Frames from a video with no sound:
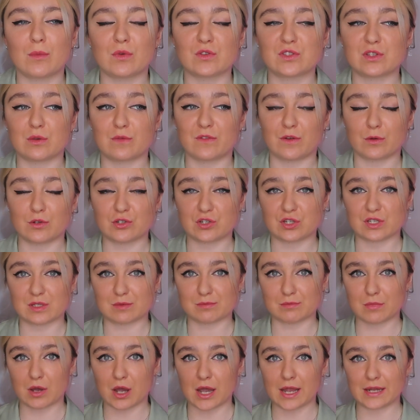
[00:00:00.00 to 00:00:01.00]
your subconscious
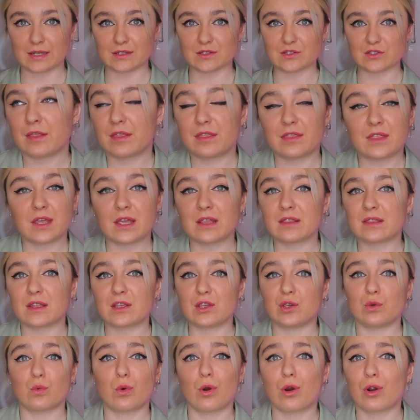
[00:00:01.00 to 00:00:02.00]
mind, think that
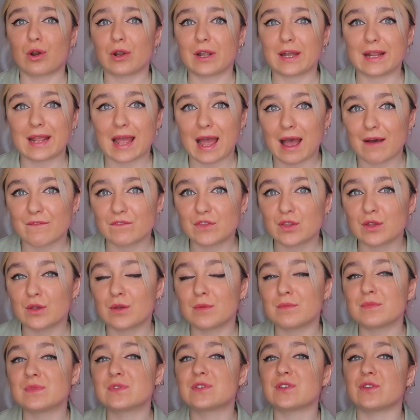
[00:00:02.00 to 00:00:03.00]
you already have
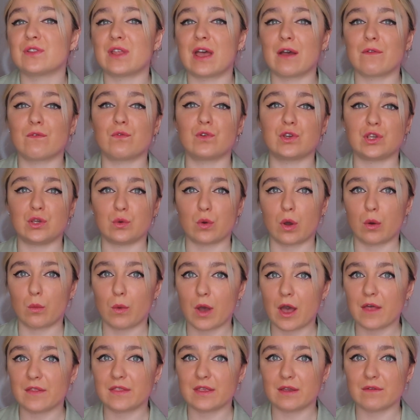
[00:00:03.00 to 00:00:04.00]
them, so therefore you are
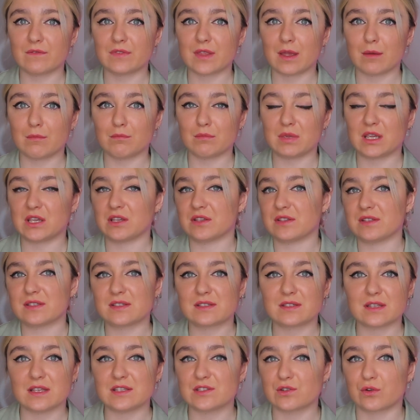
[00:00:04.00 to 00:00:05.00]
worthy of them
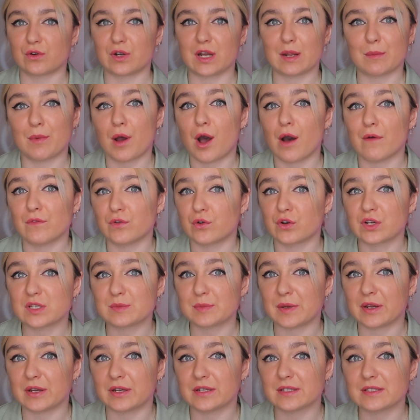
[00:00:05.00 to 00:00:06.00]
because it's already a part of your
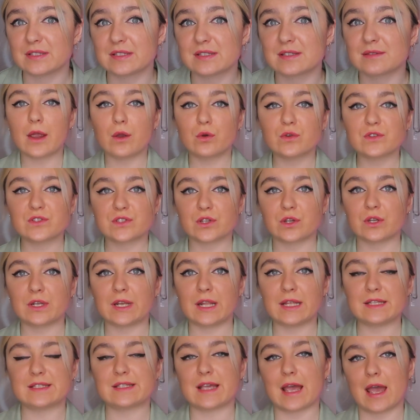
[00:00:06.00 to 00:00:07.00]
experience. I also
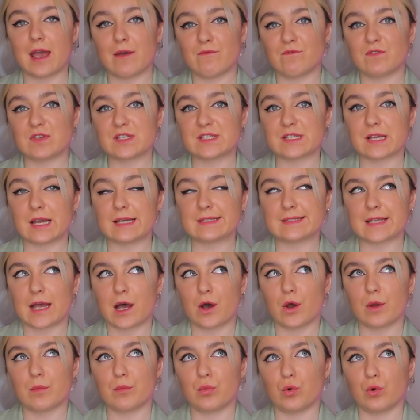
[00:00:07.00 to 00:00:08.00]
need to emphasize
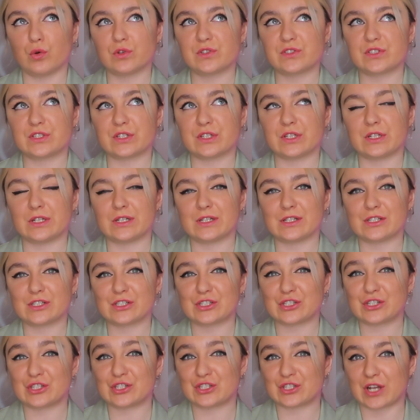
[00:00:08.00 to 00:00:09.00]
how important
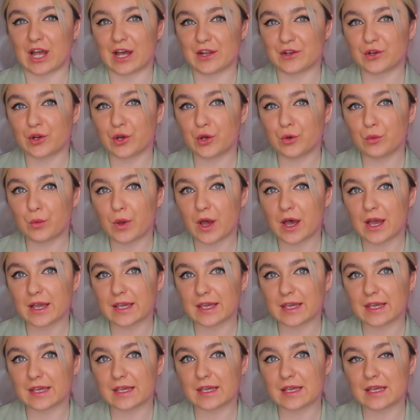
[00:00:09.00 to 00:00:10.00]
shadow
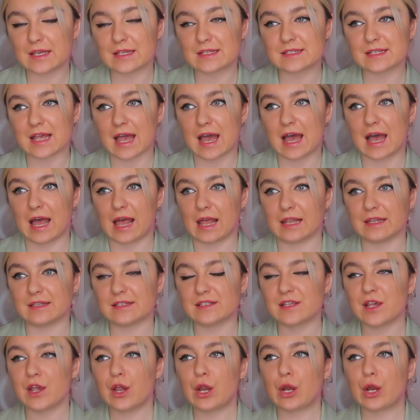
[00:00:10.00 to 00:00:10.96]
work is, and